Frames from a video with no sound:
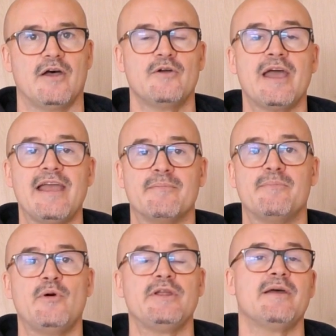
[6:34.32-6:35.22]
Okay, and
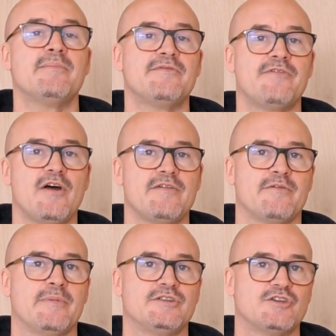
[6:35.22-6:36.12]
point number five on
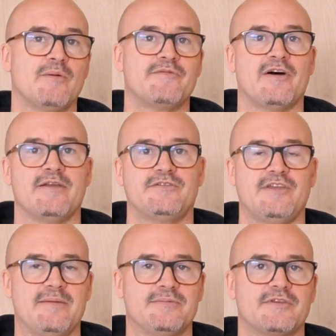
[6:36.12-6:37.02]
my top five
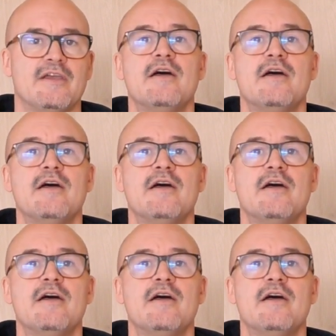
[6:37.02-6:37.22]
tips,